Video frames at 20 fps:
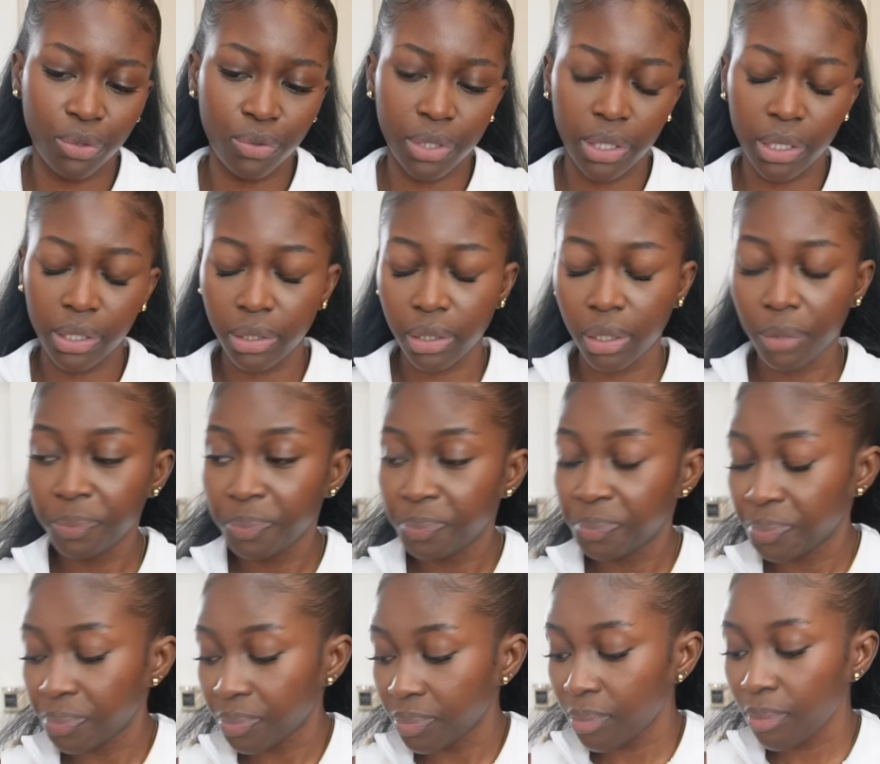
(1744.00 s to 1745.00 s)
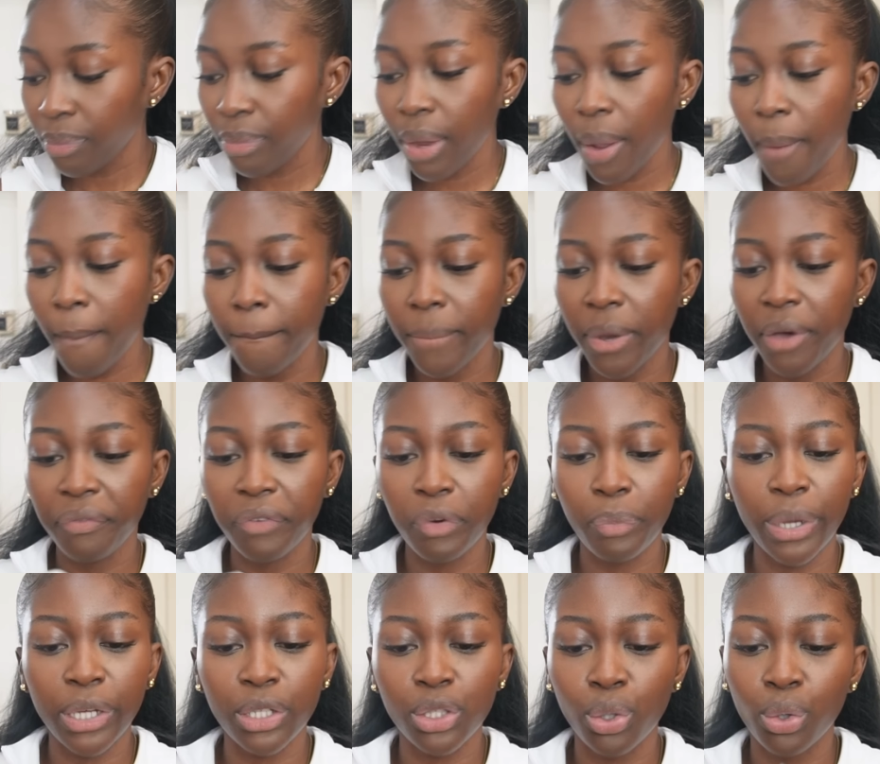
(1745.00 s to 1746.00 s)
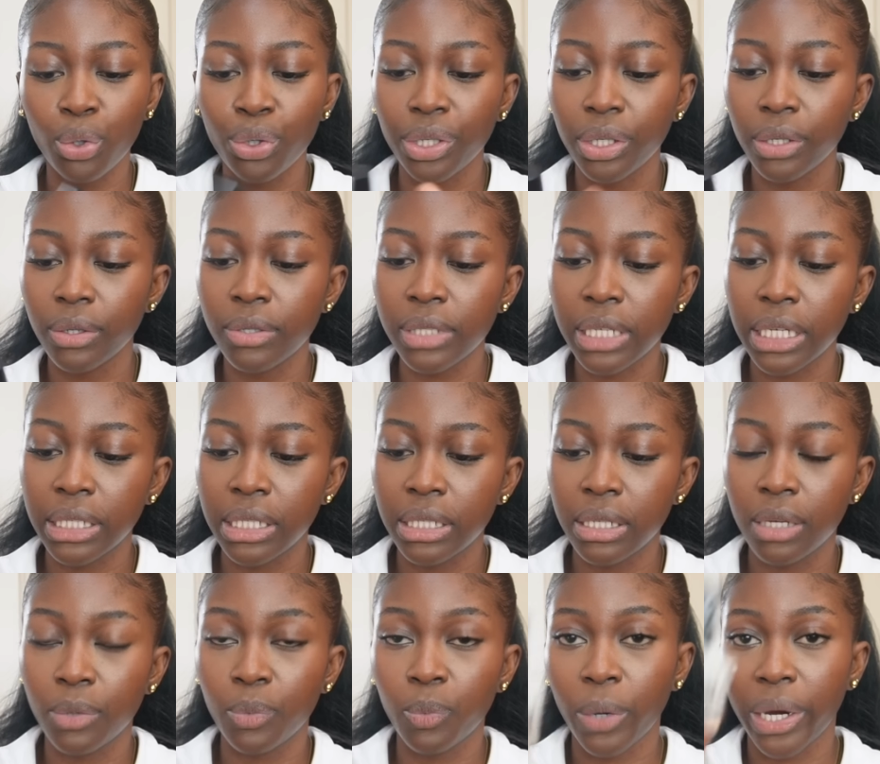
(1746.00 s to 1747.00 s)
newsletter? But for my toenails I needed